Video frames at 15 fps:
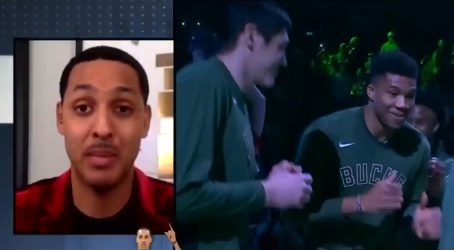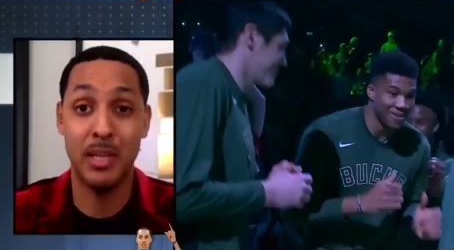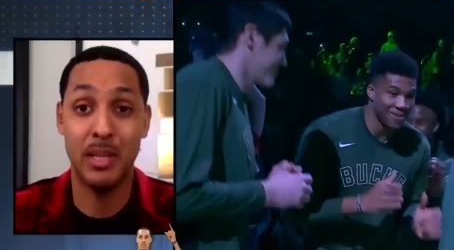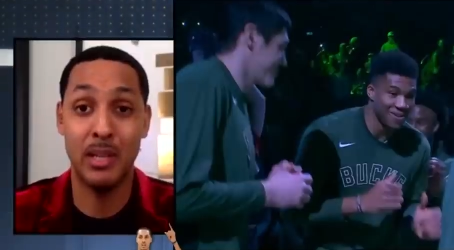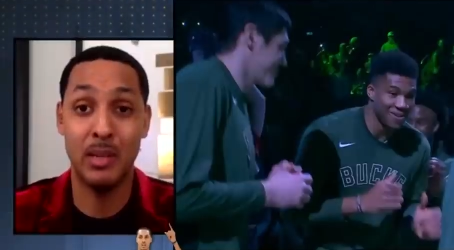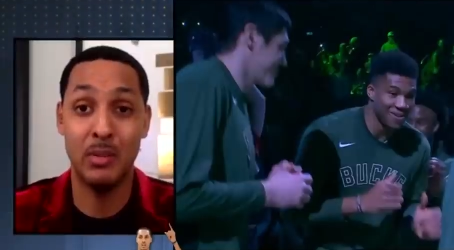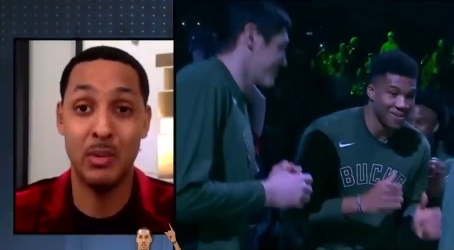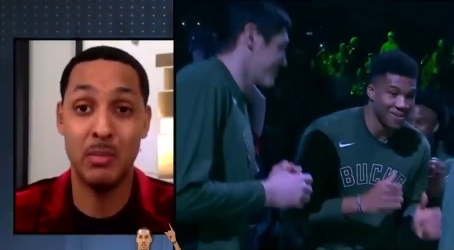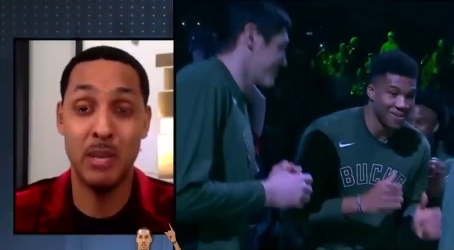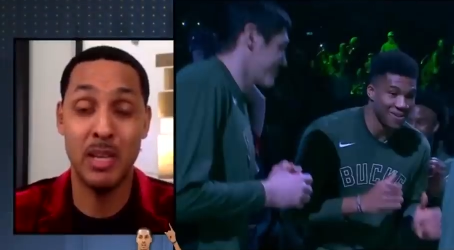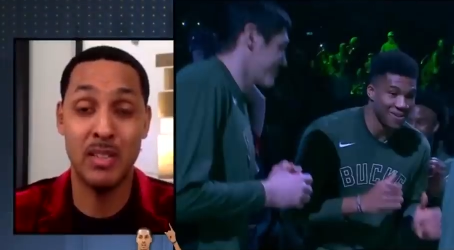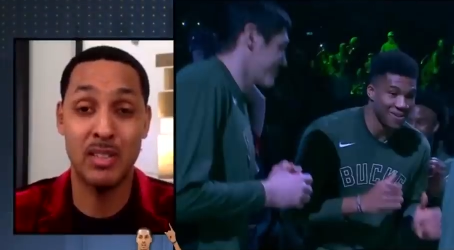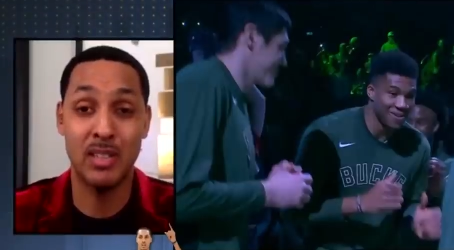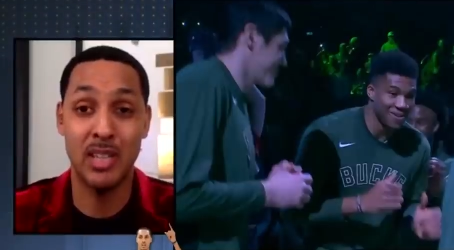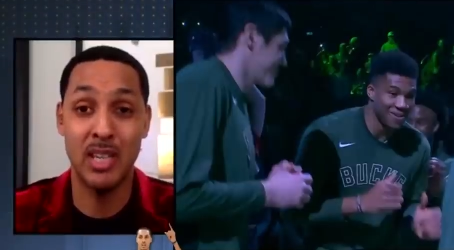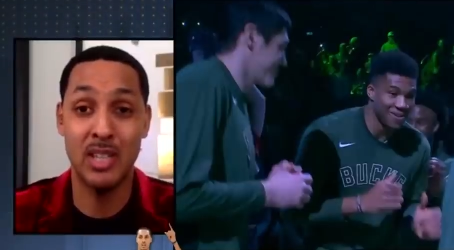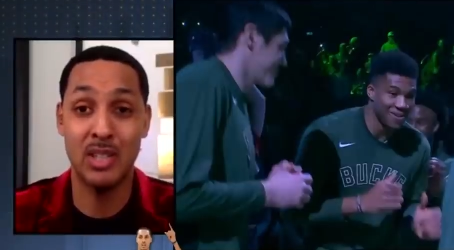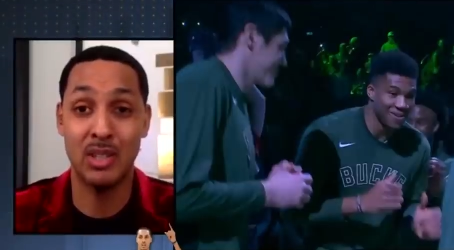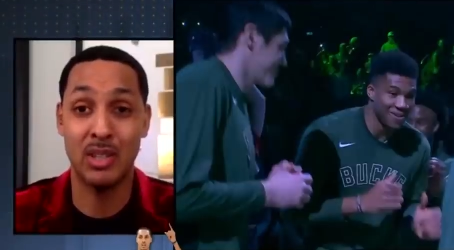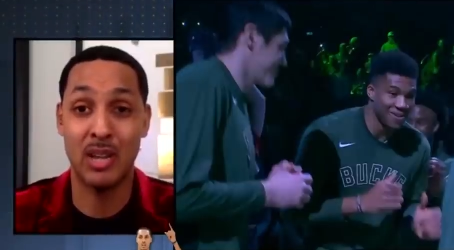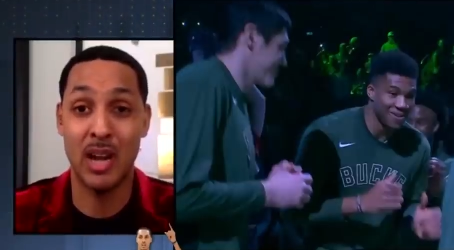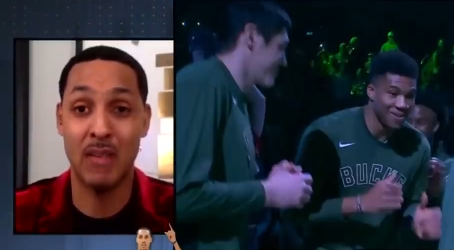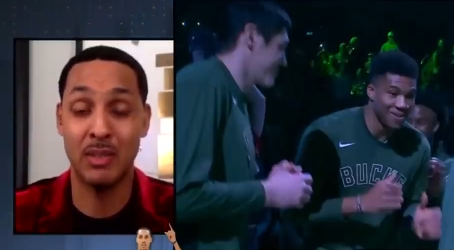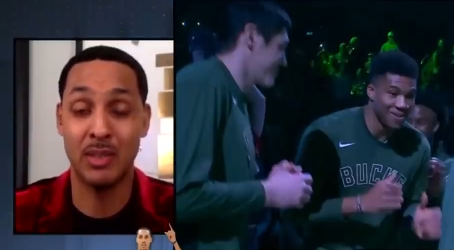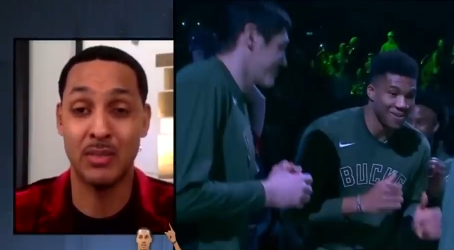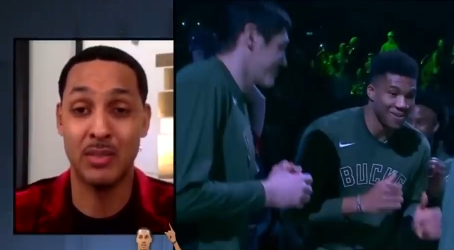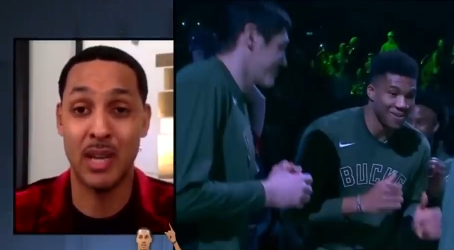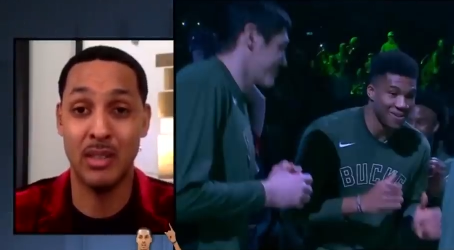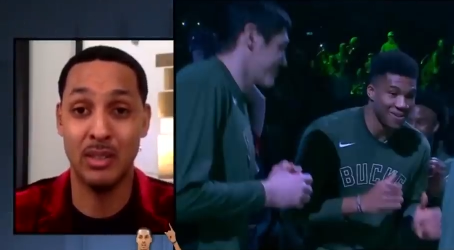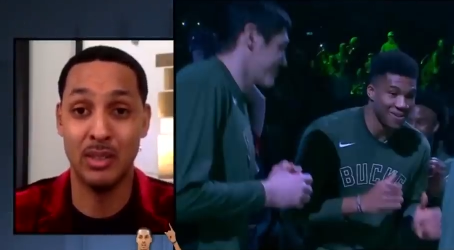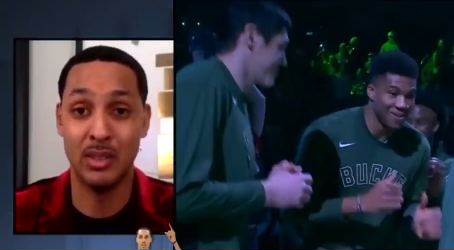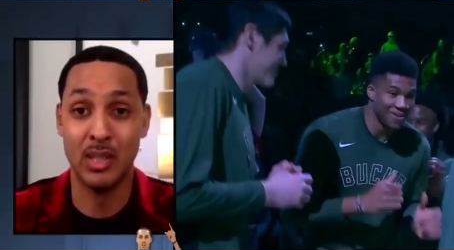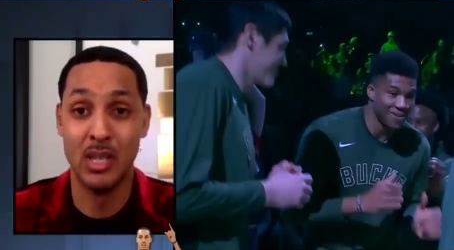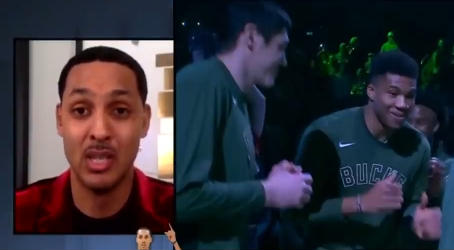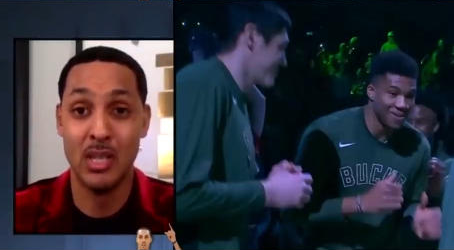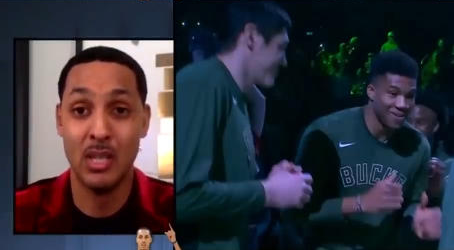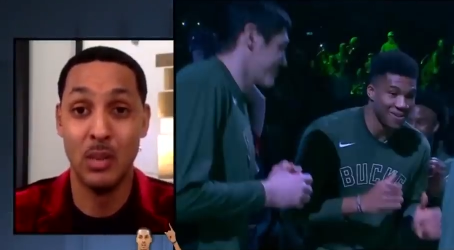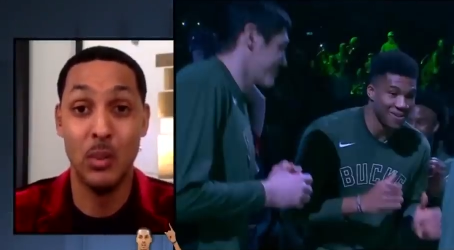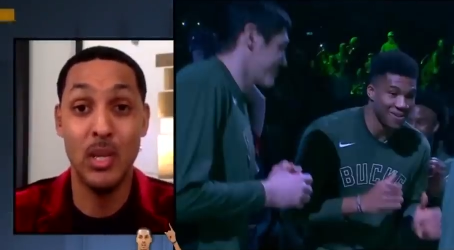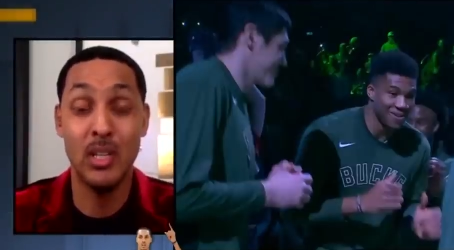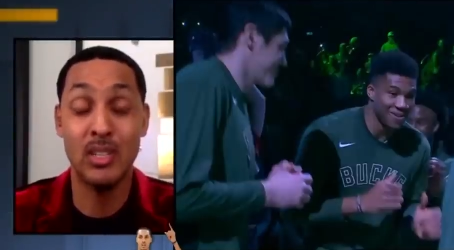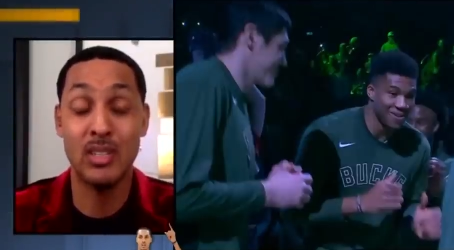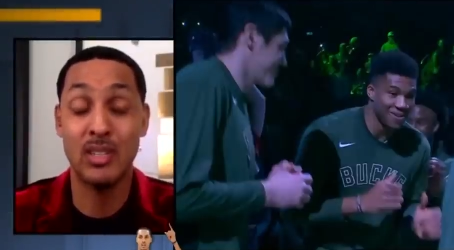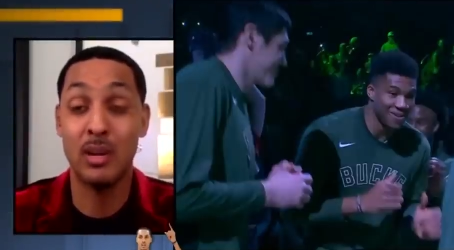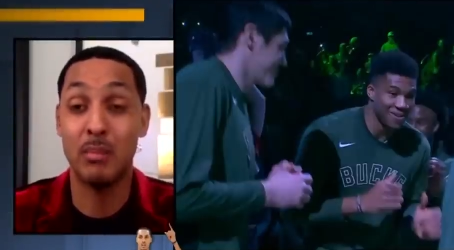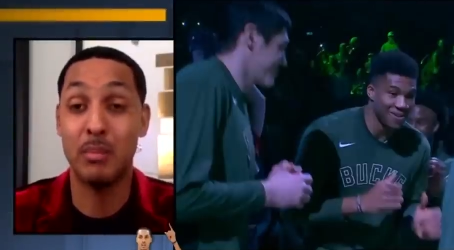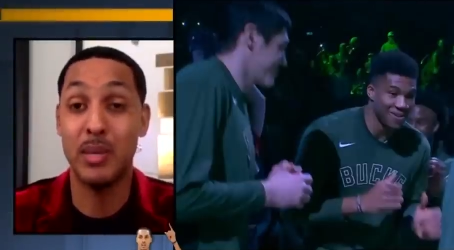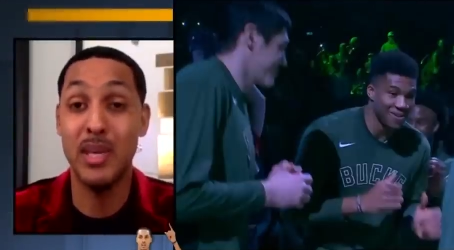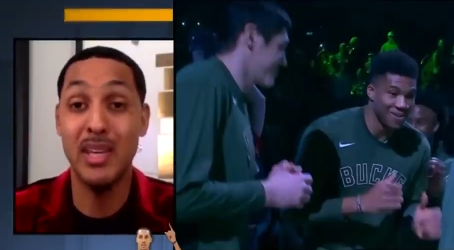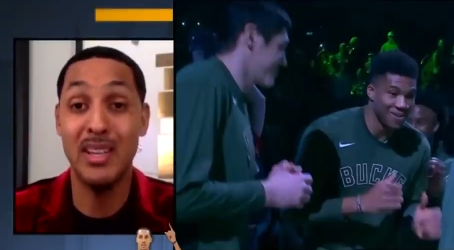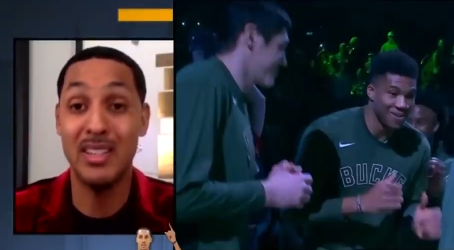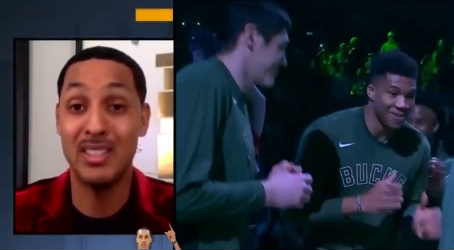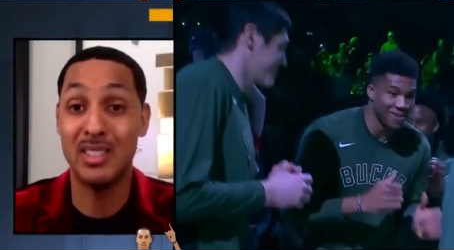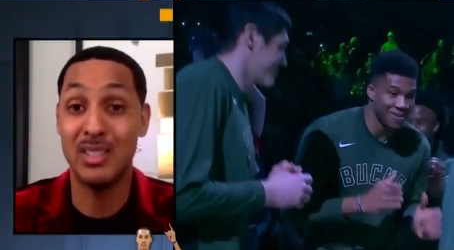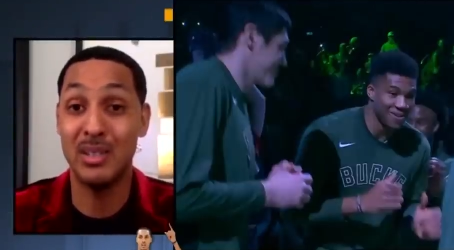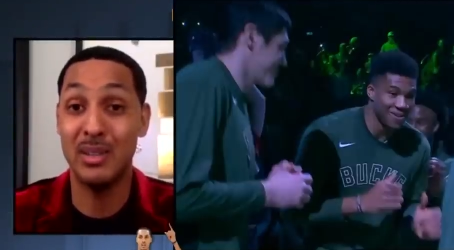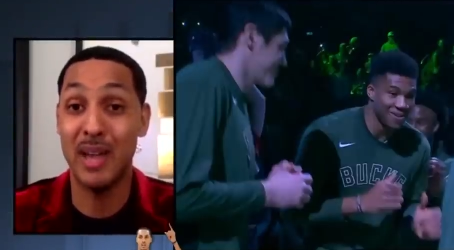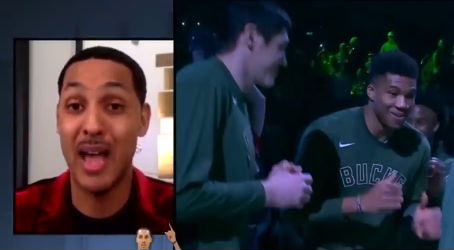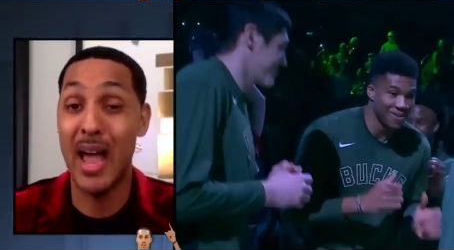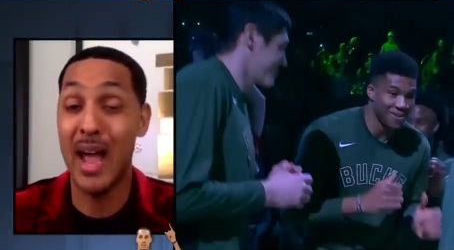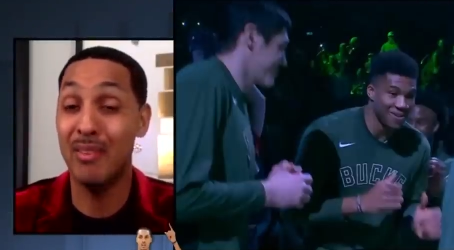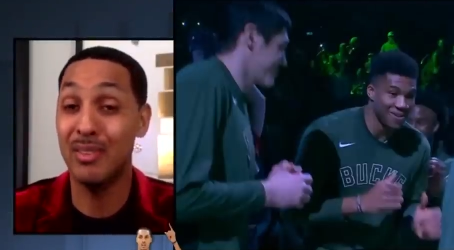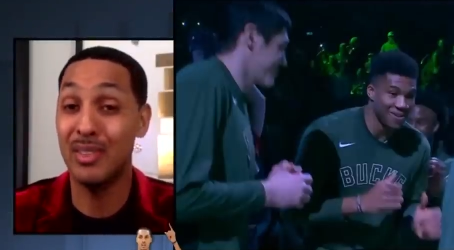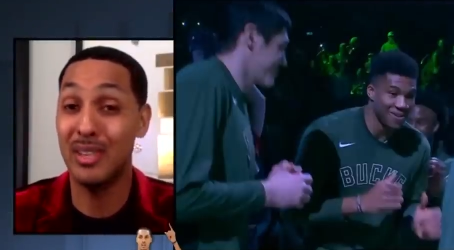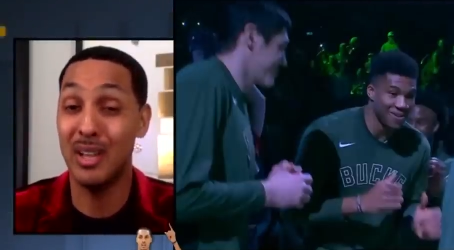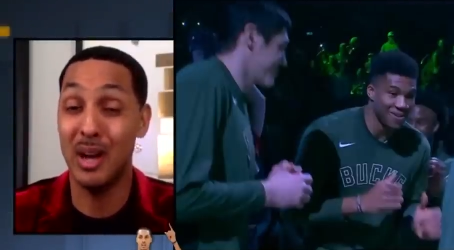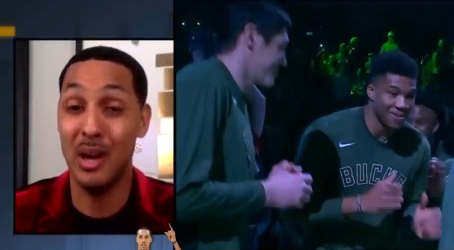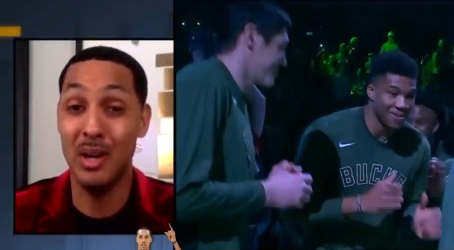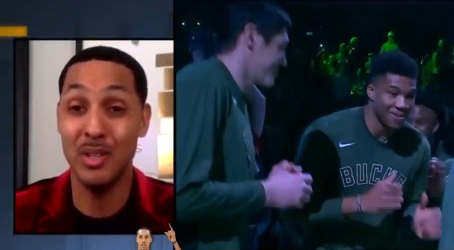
Speaker 1: I played on, we made it to the Eastern Conference Finals. We didn't start peaking until after the